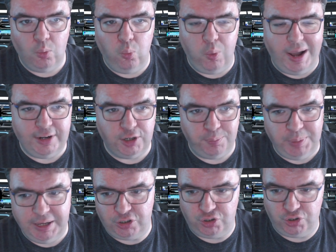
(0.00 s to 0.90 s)
wider
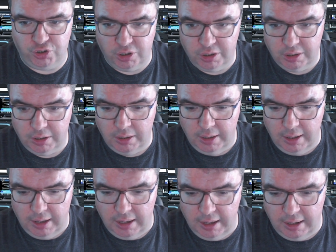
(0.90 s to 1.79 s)
picture
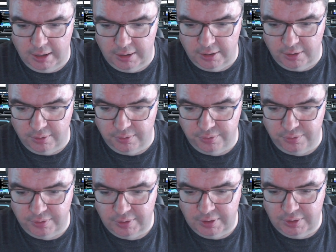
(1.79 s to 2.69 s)

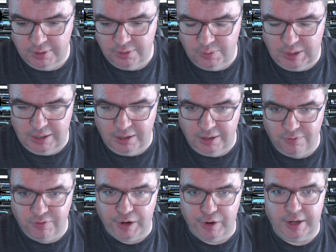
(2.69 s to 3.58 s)
of
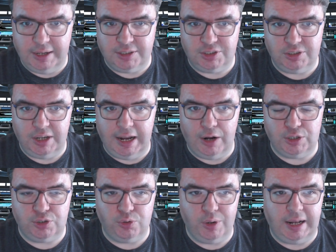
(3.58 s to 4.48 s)
the various
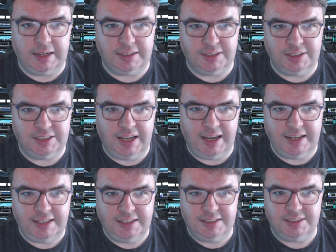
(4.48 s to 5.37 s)
aristocratic
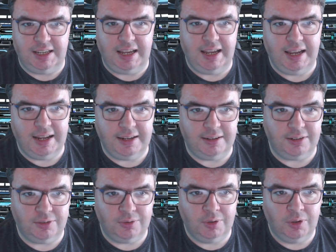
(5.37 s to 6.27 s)
societies
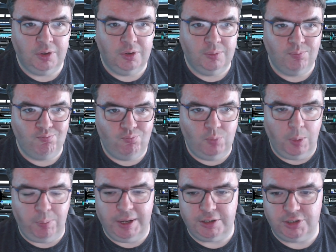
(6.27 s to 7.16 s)
and
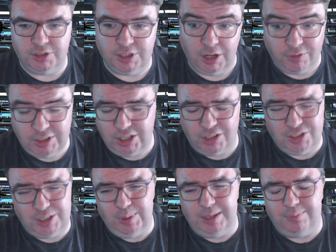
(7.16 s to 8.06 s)
depictions there. This is
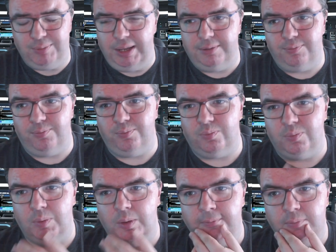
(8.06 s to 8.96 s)
also good, like
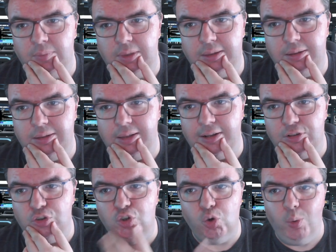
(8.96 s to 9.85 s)
like
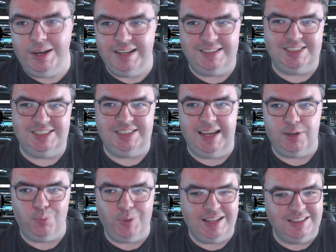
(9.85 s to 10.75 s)
to an
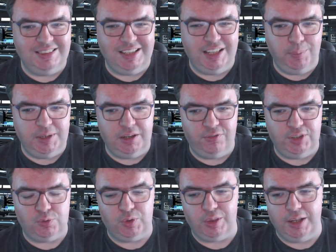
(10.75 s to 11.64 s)
extent we get a little bit of
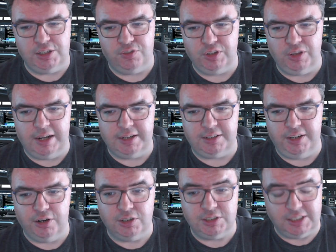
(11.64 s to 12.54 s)
this with Legend of the Galactic
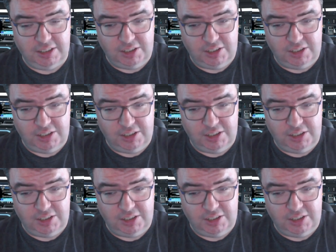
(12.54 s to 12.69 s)
Heroes. Like